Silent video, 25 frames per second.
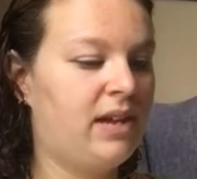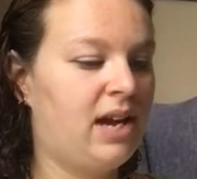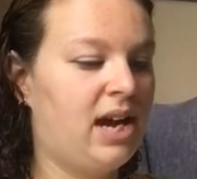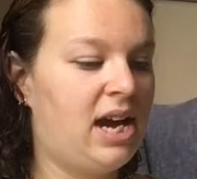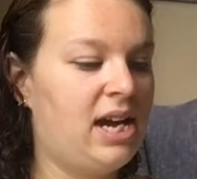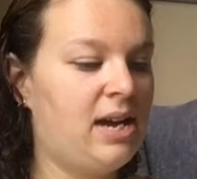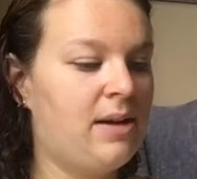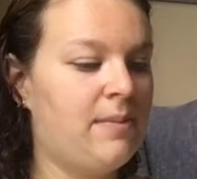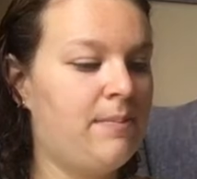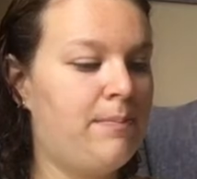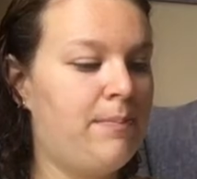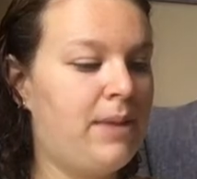I
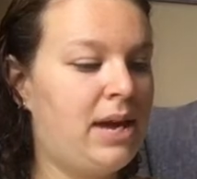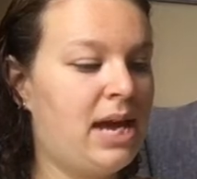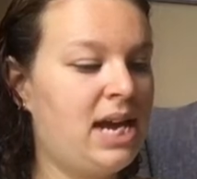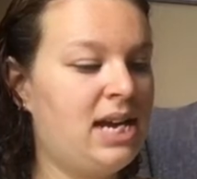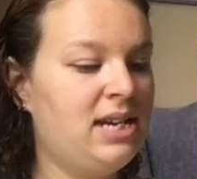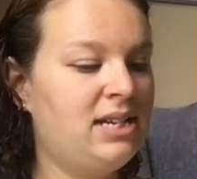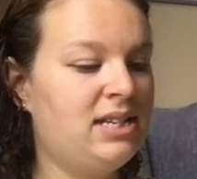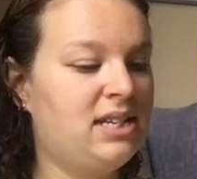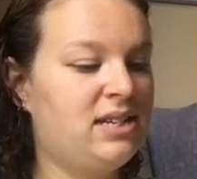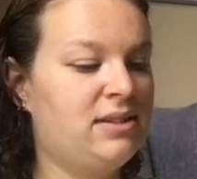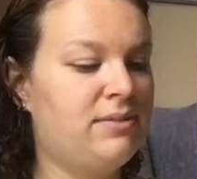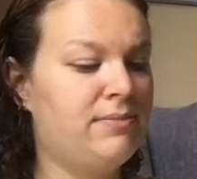am
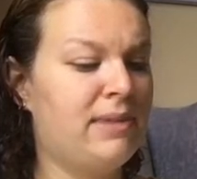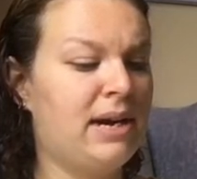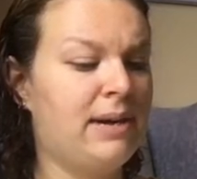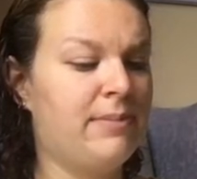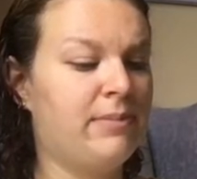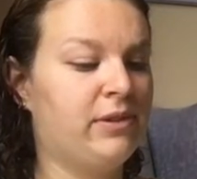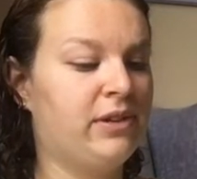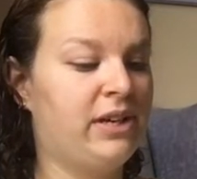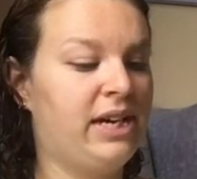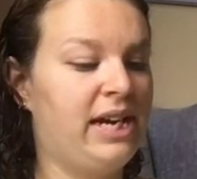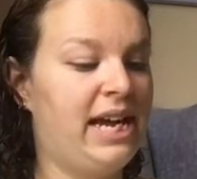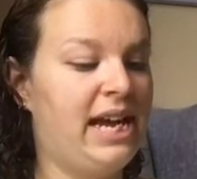paint and
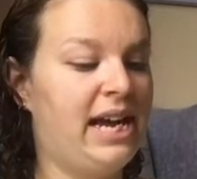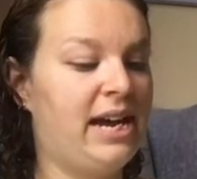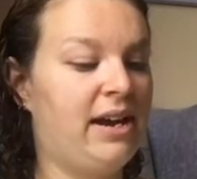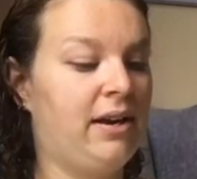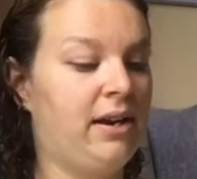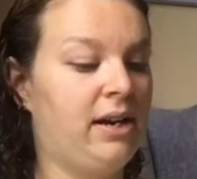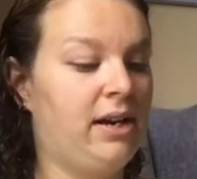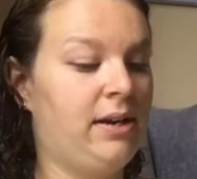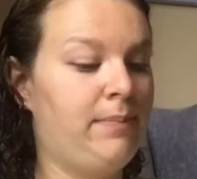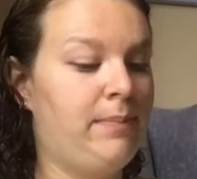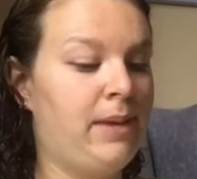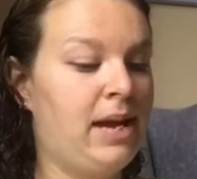memory,
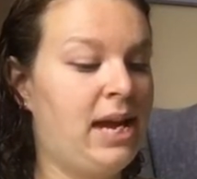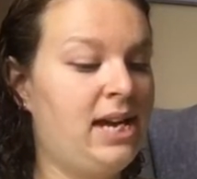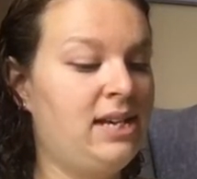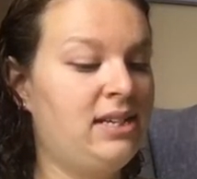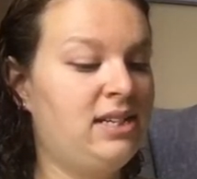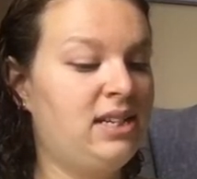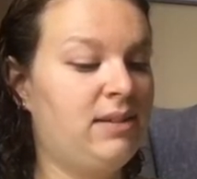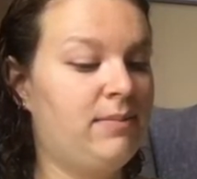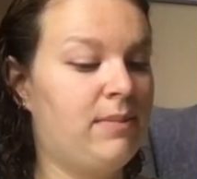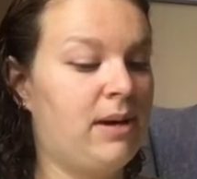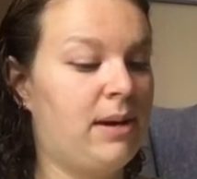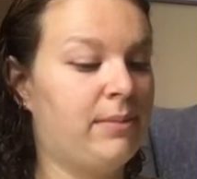Harry,
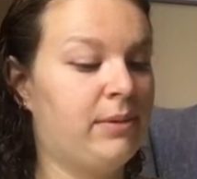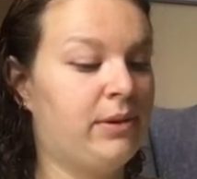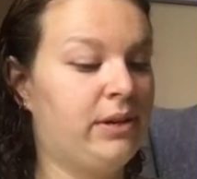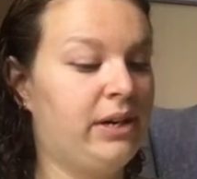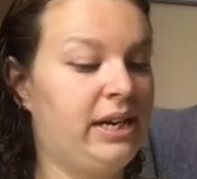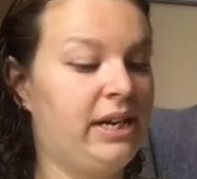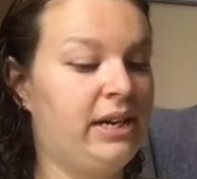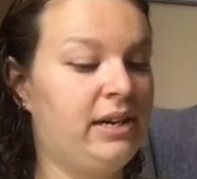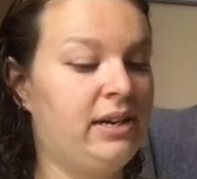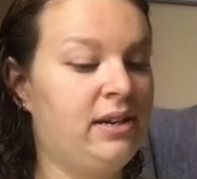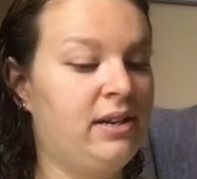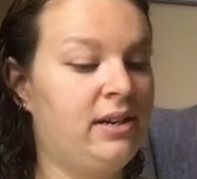paint and
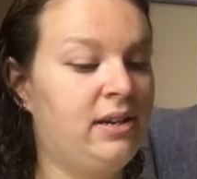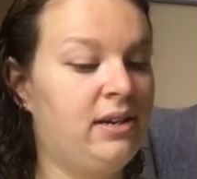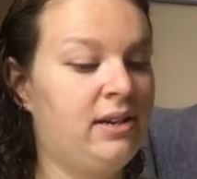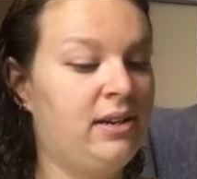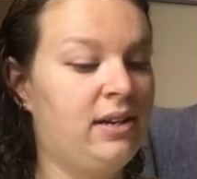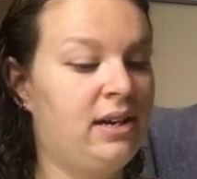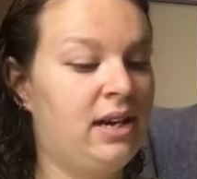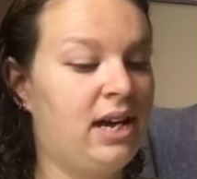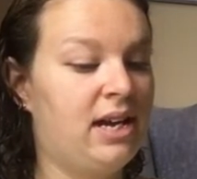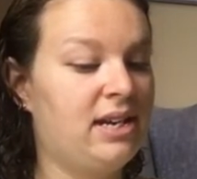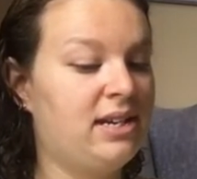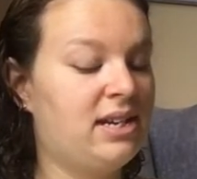memory,
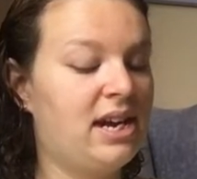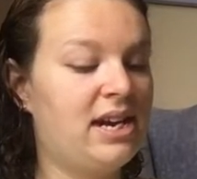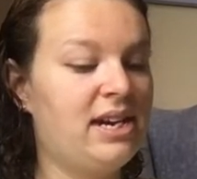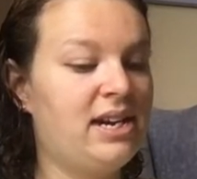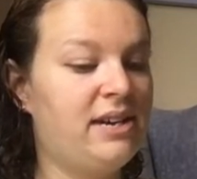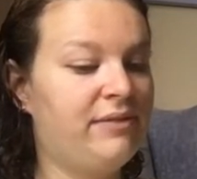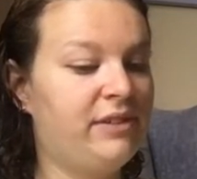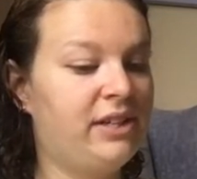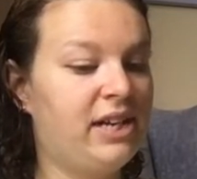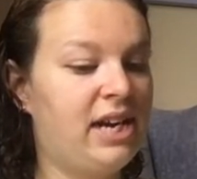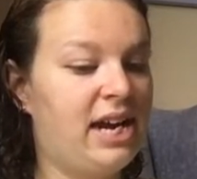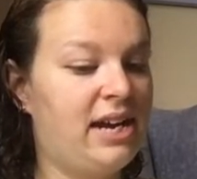and I
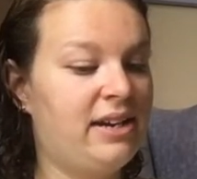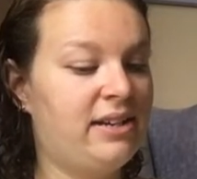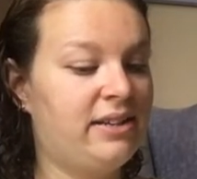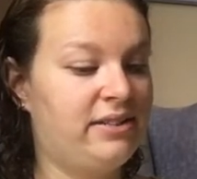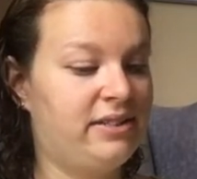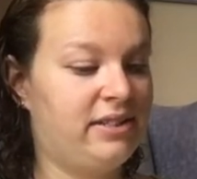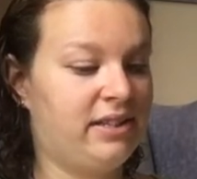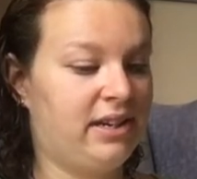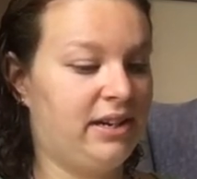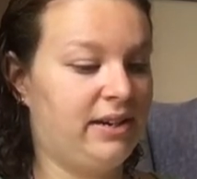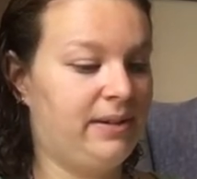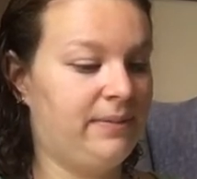never had a
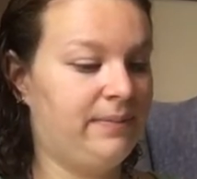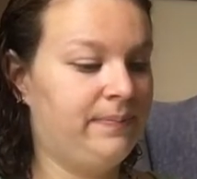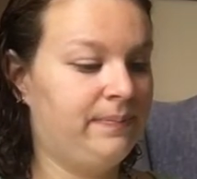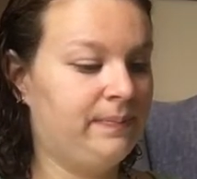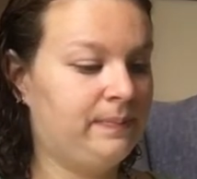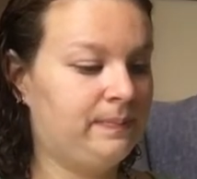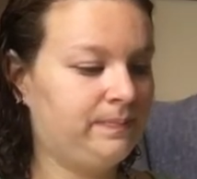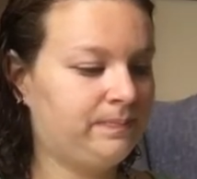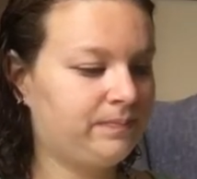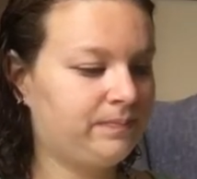son.